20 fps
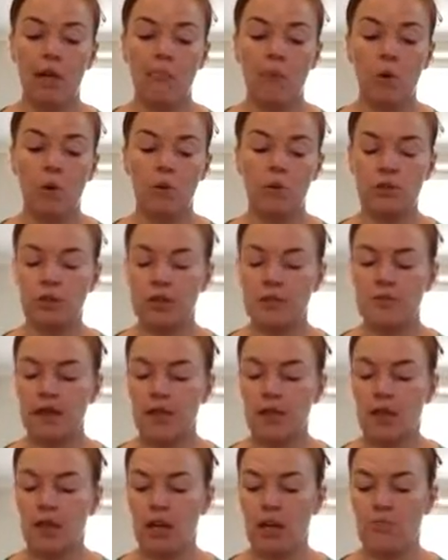or just
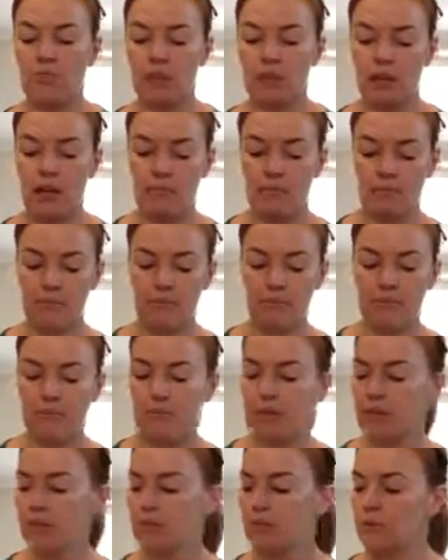patch up some
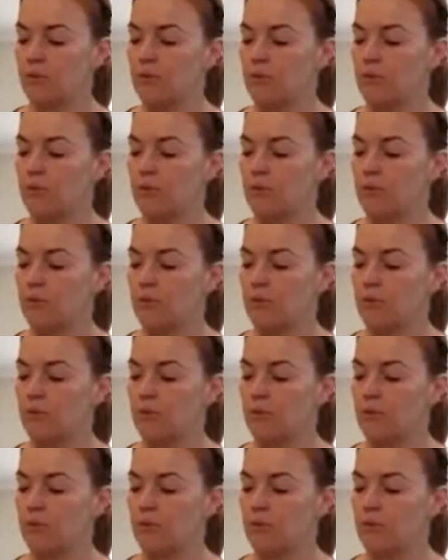little